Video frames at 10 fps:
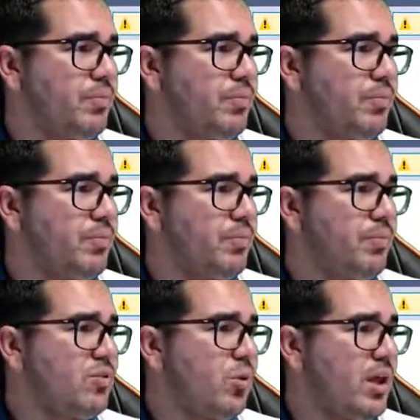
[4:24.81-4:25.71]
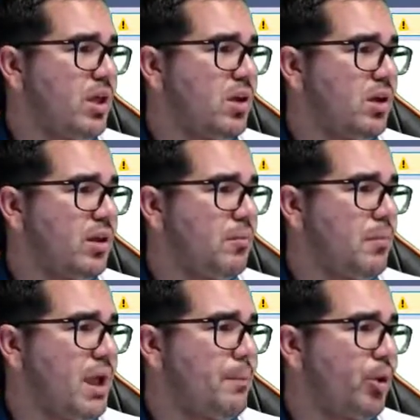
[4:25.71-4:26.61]
let's create here in the
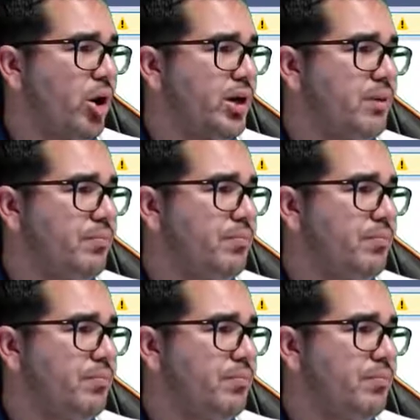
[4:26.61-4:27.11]
main program.